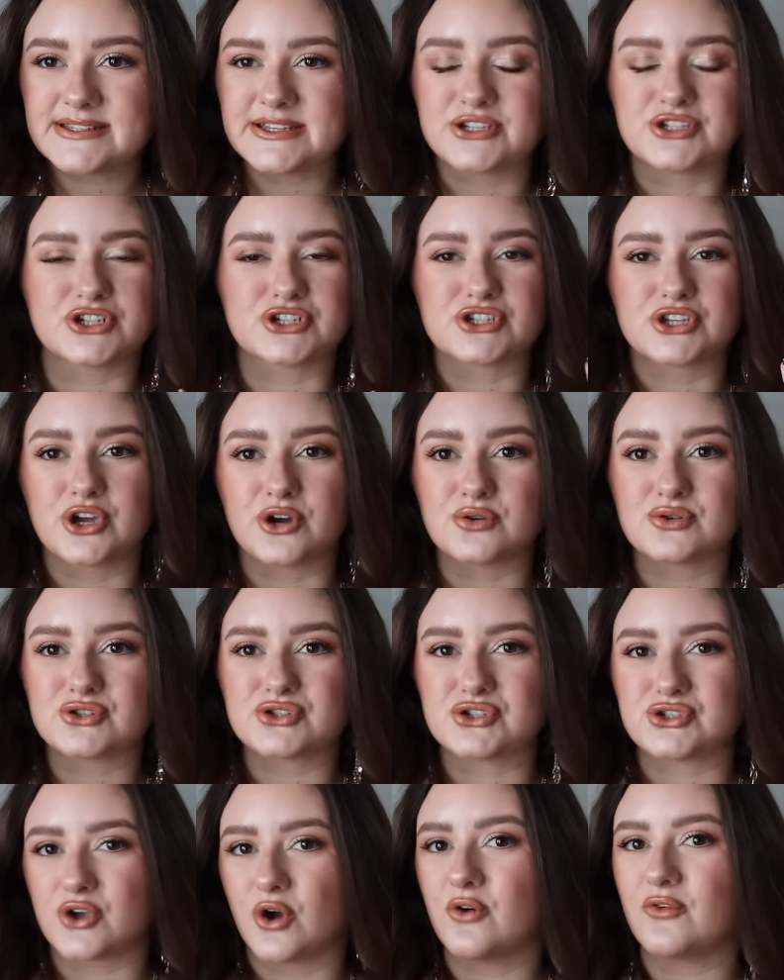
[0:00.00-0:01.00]
It just goes
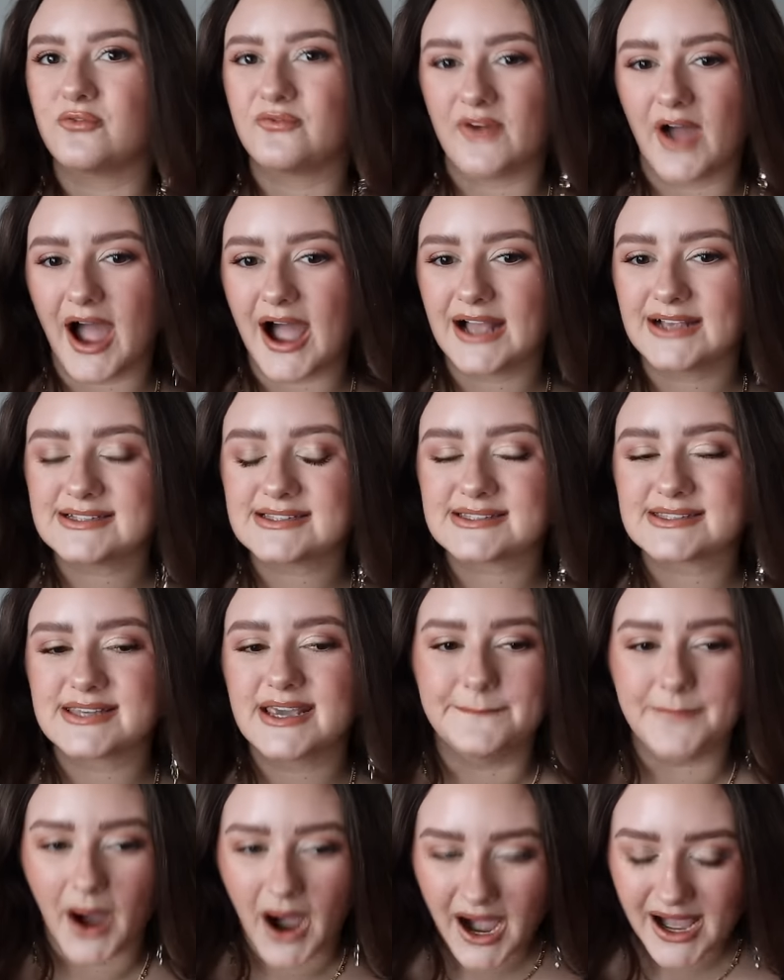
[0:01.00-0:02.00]
so
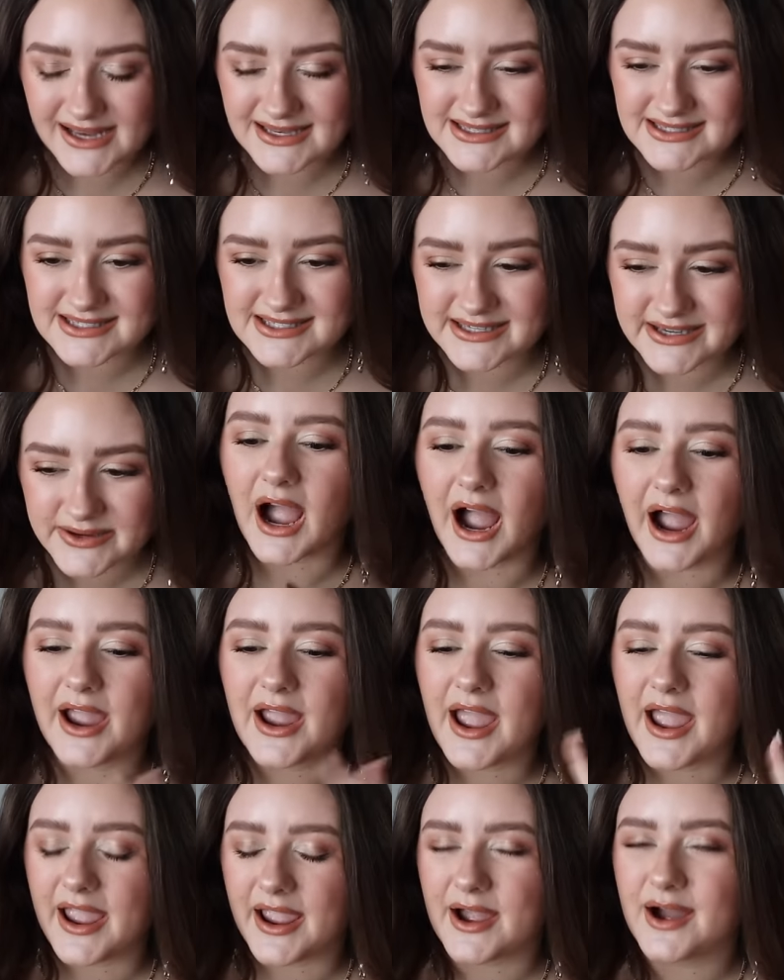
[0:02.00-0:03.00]
fast. But
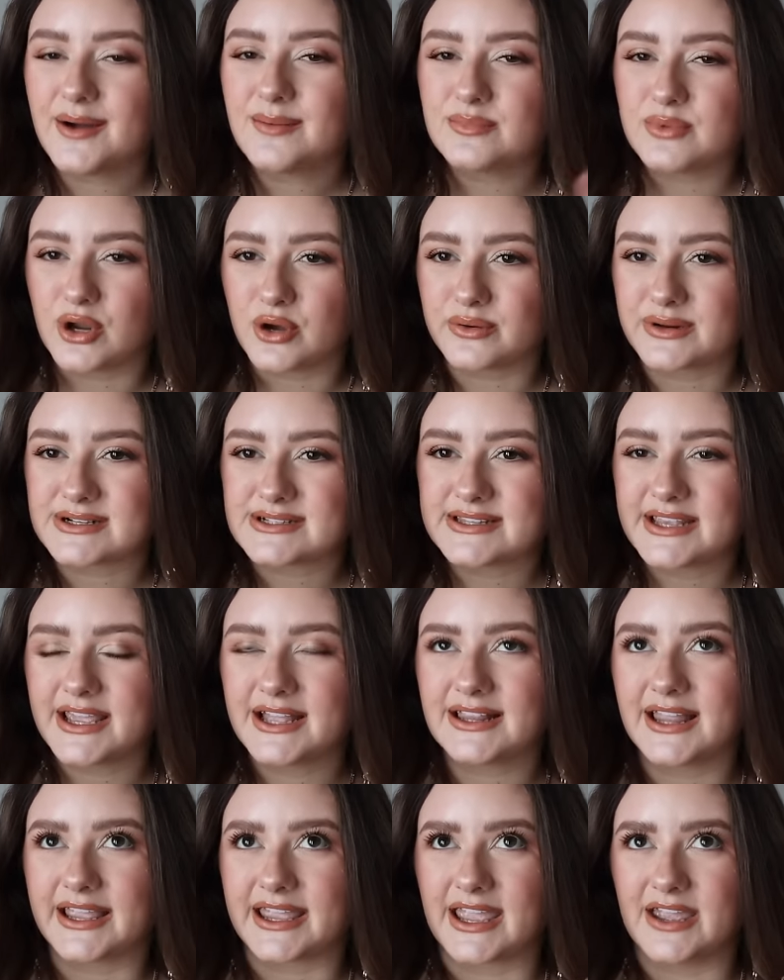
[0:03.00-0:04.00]
I am
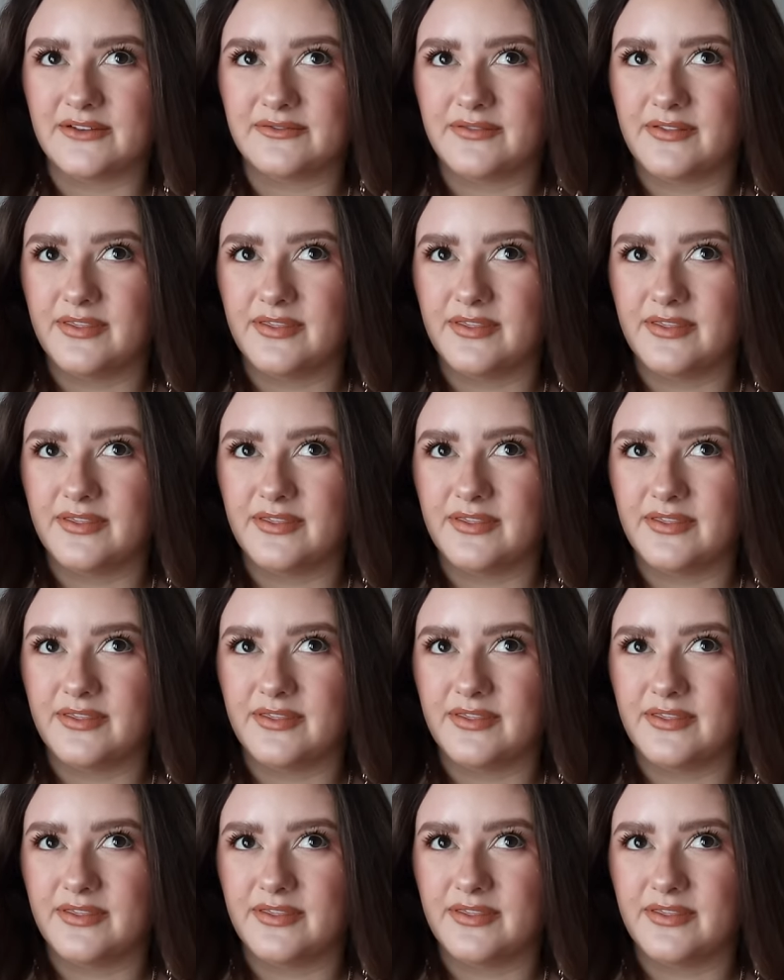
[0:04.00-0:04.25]
noticing, like, if